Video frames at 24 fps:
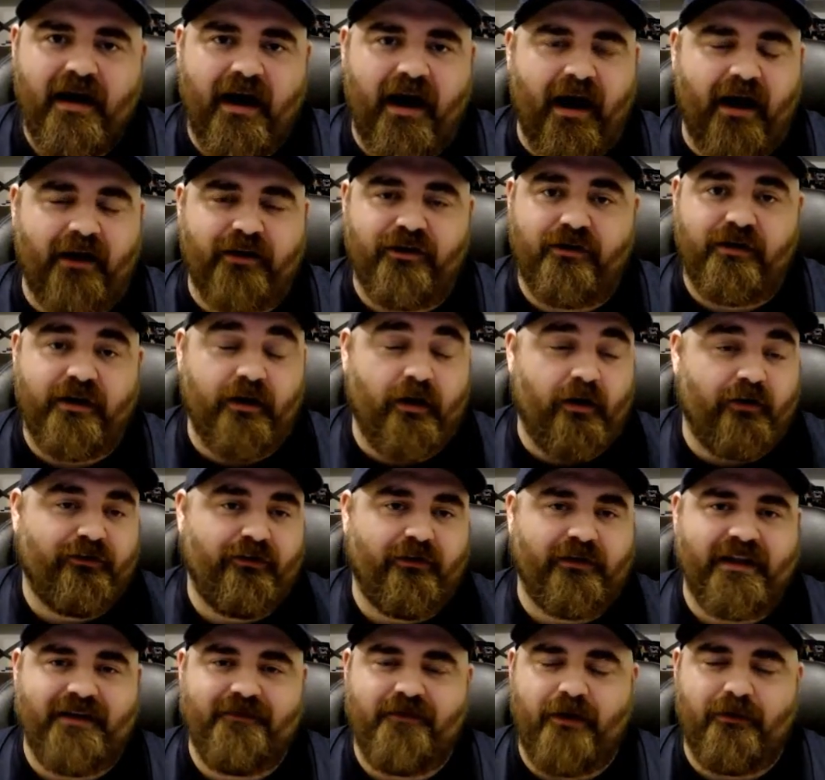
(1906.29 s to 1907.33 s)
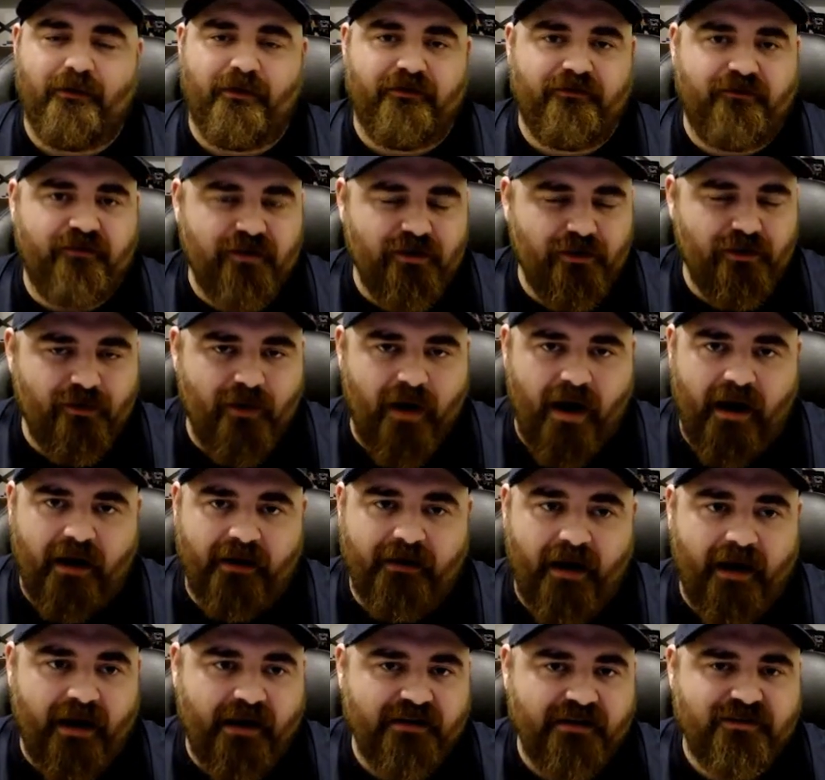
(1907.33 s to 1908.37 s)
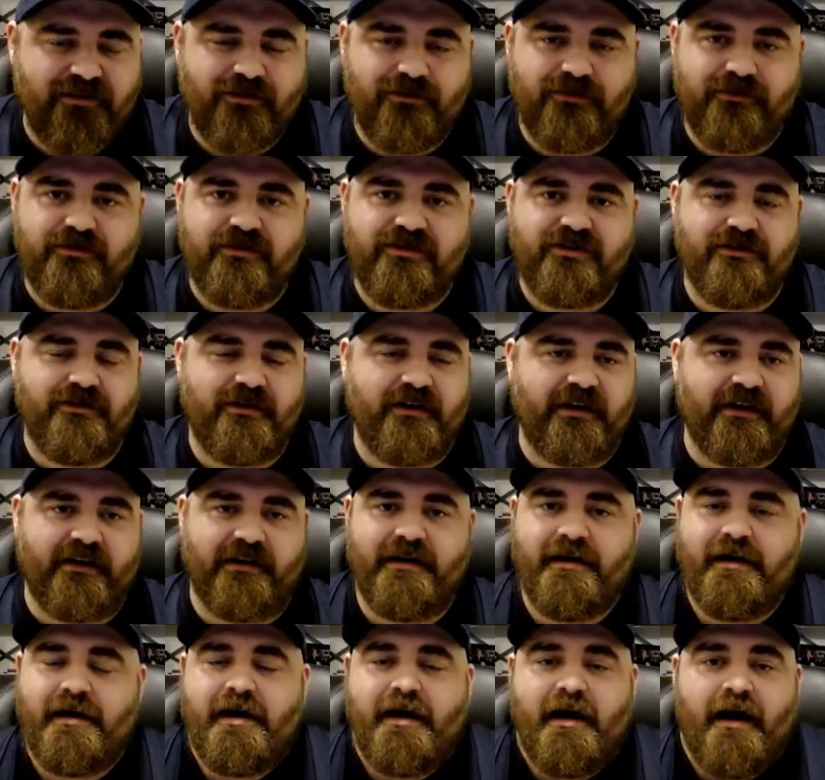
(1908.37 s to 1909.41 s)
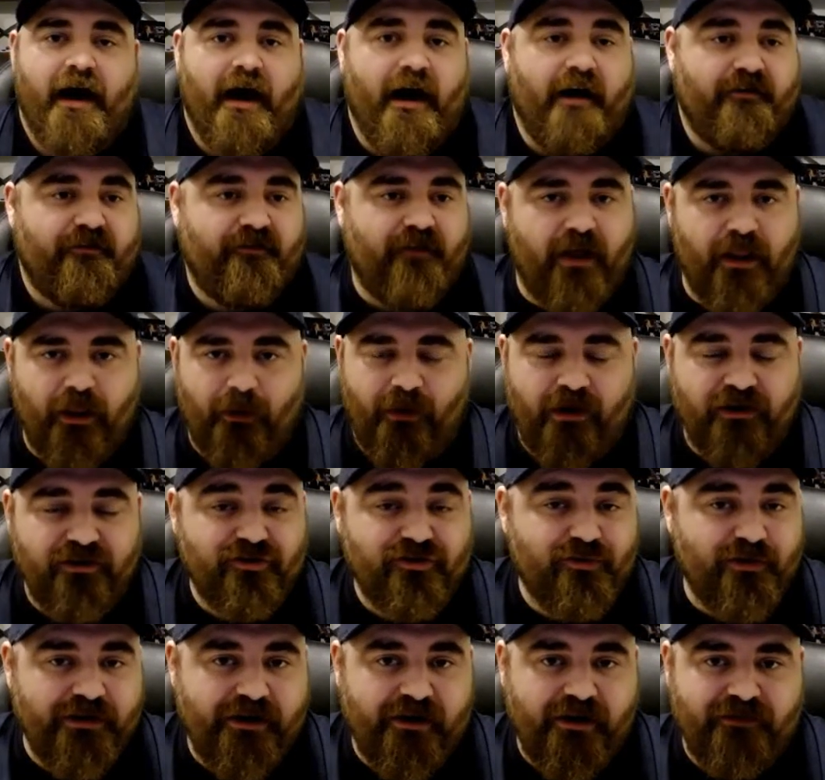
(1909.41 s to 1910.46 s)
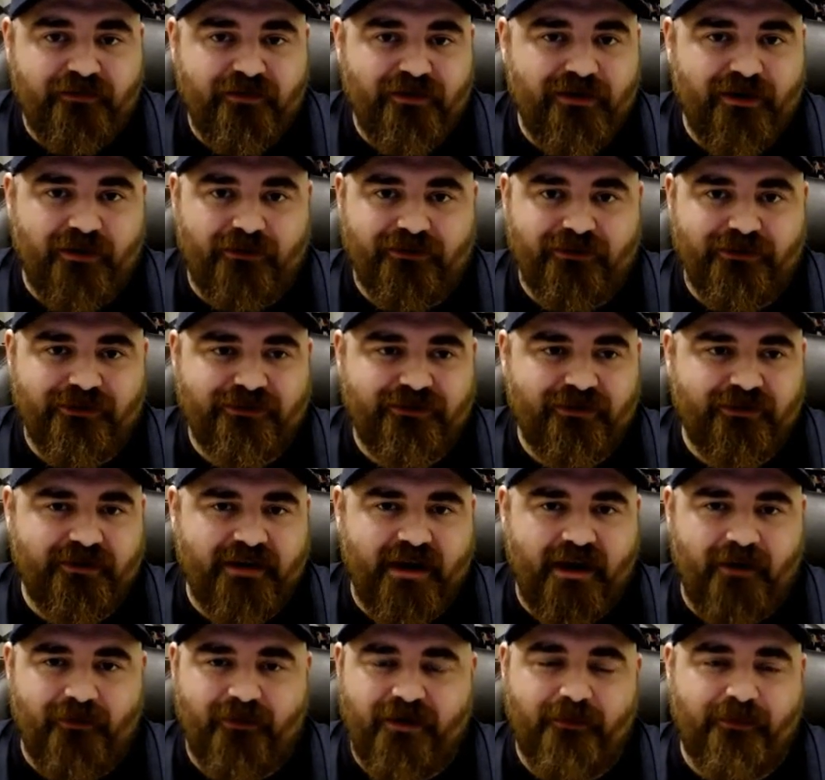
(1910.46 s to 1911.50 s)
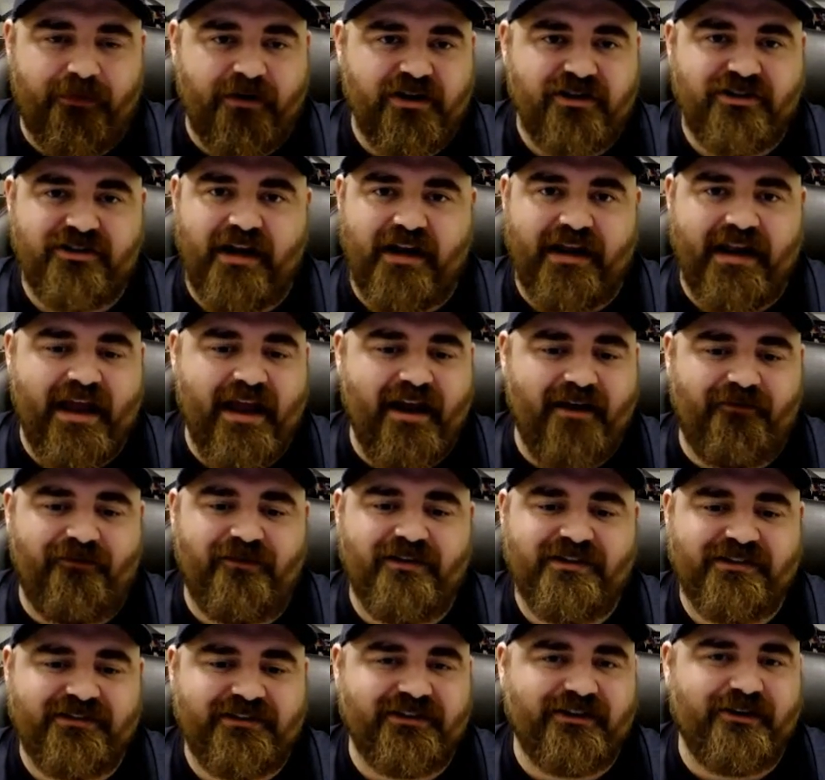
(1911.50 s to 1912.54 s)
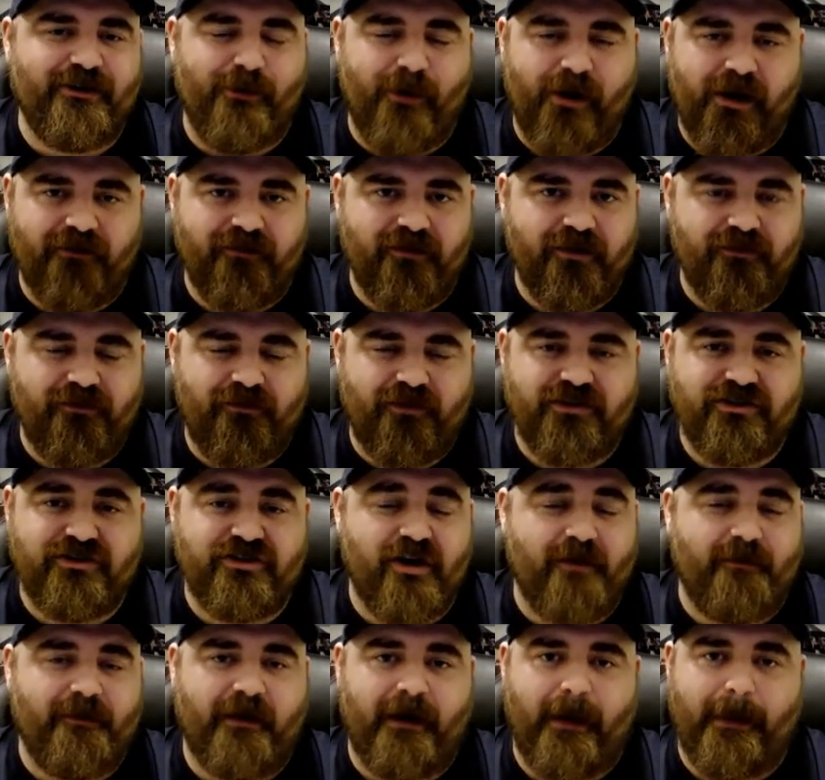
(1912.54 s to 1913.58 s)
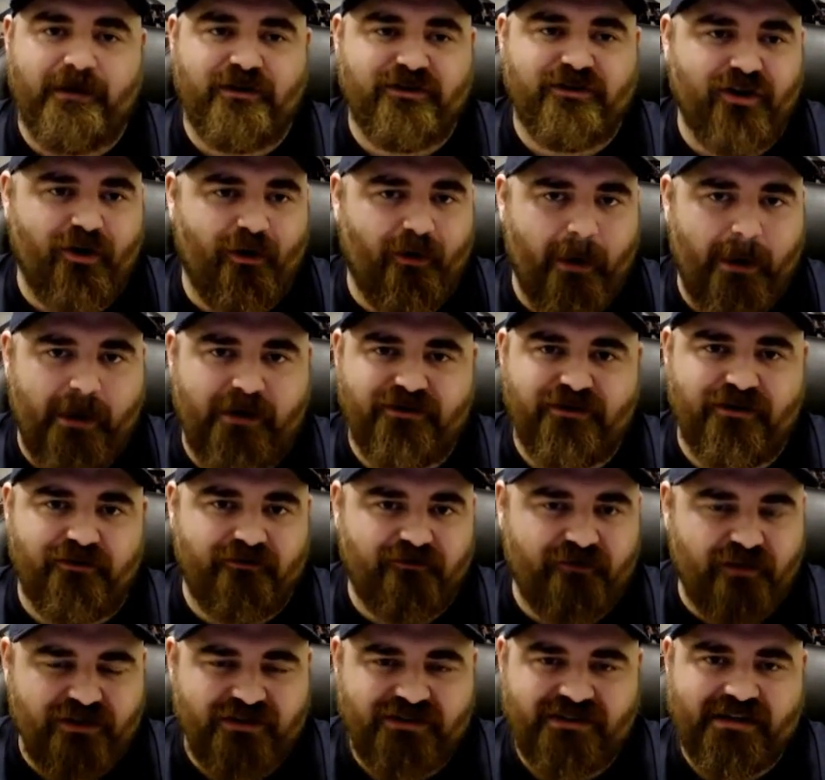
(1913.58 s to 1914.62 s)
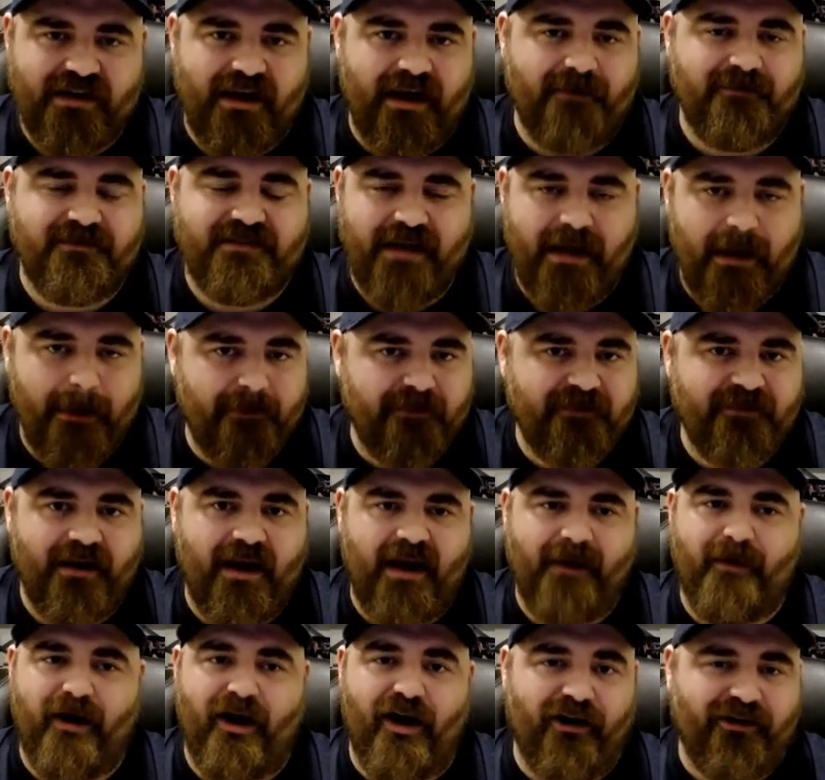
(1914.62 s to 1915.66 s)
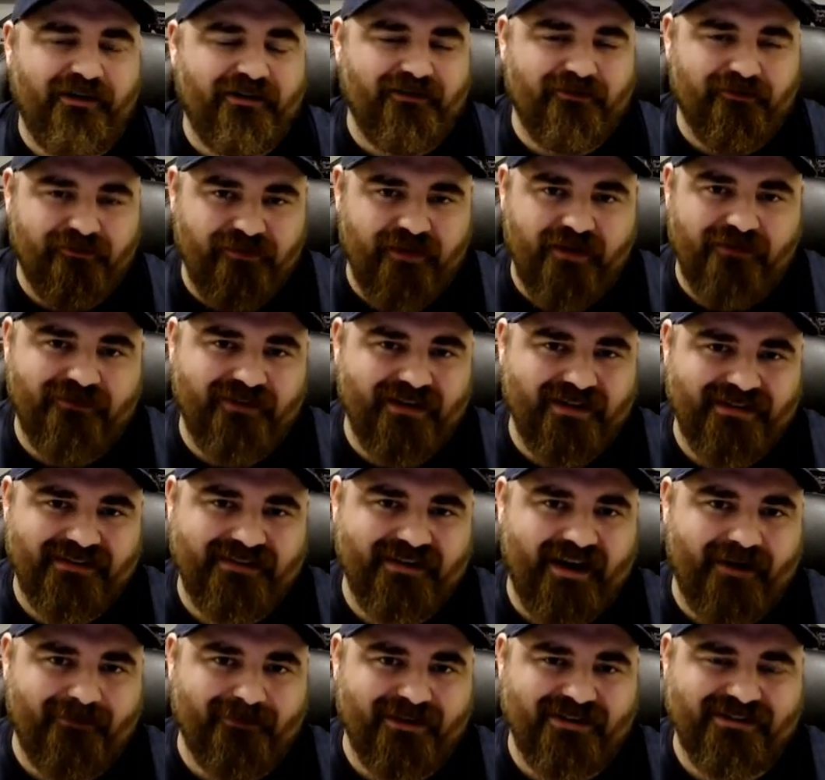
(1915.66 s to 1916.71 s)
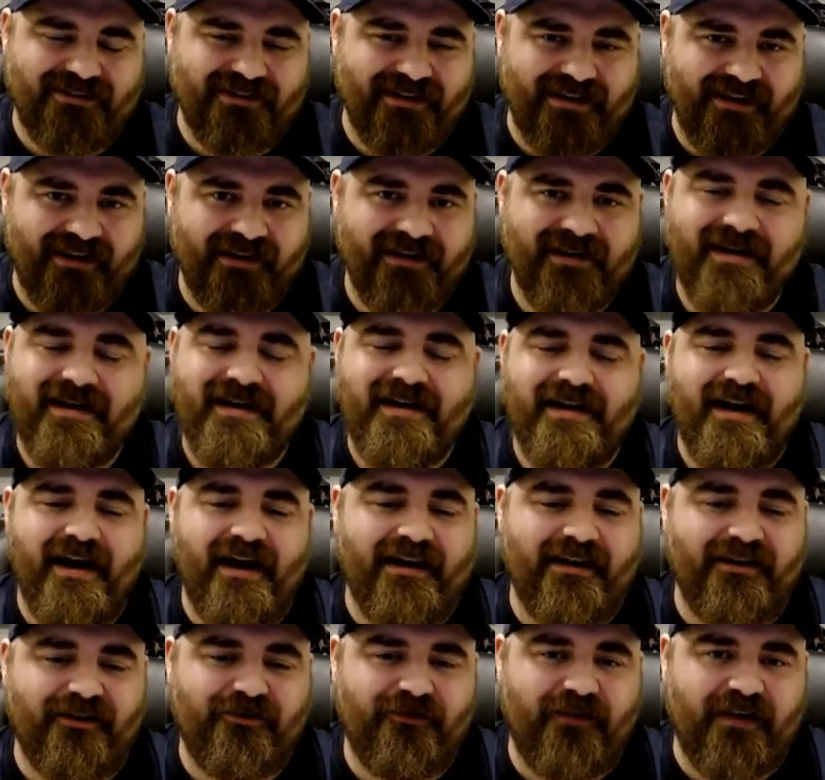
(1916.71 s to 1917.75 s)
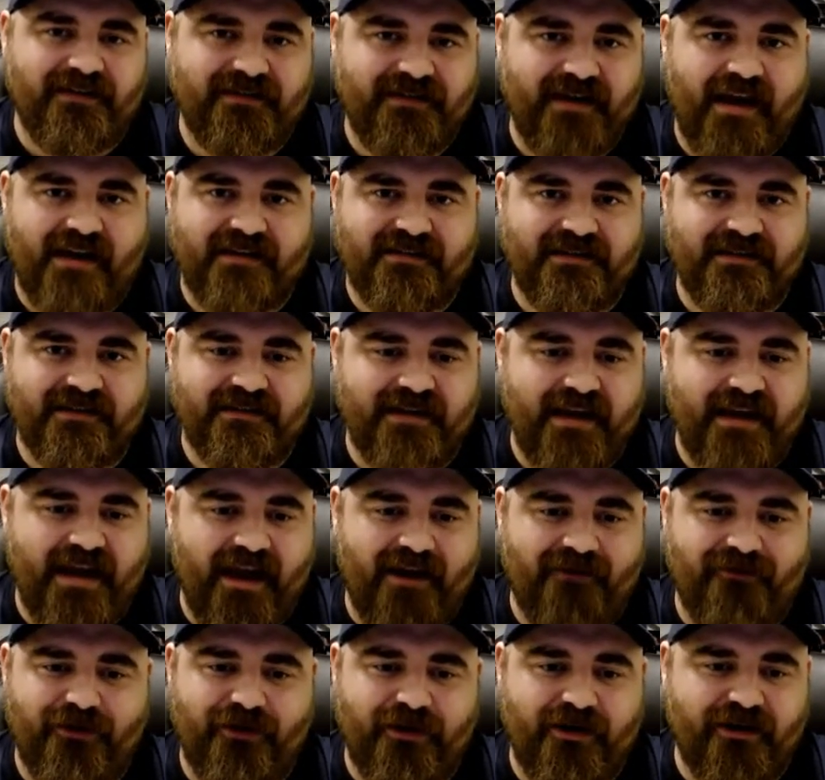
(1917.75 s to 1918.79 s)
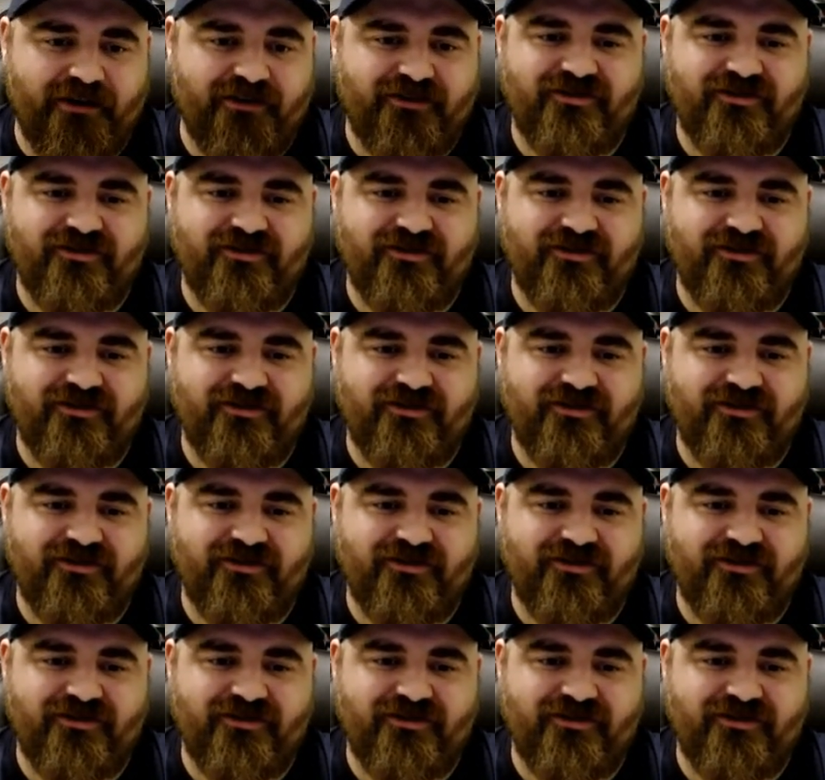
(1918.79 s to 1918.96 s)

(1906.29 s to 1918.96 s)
Uh, you can also leave a review on iTunes. You can uh, follow on Twitter if you don't do so yet. We appreciate every single one of you for jumping on the show, whether it's your first time, 10th time, 150th time listening. It is fantastic to have you here.